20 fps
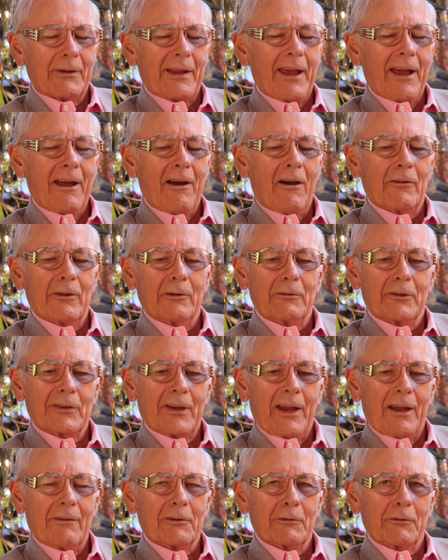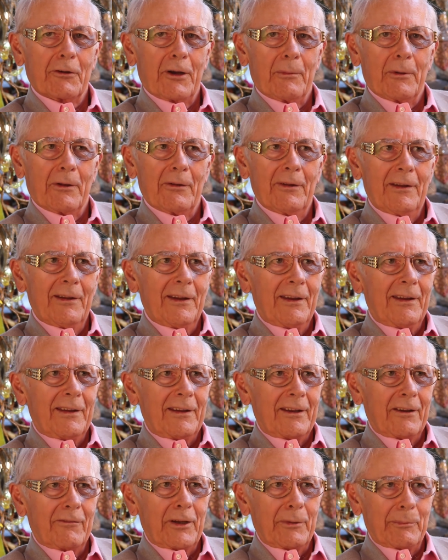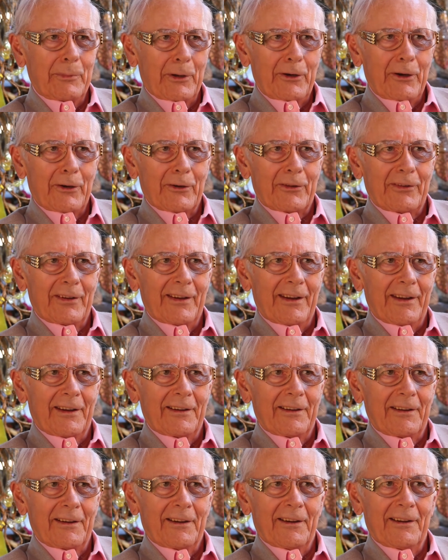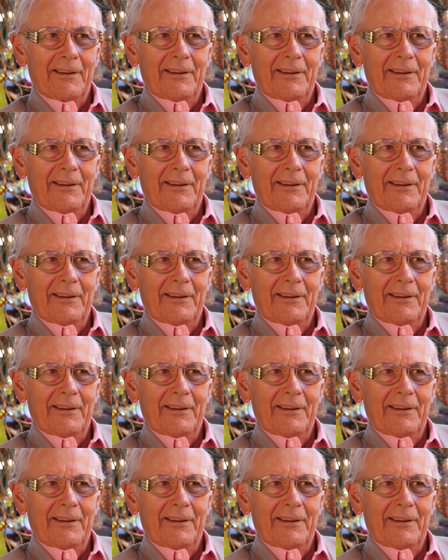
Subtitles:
cow that was having trouble giving birth, and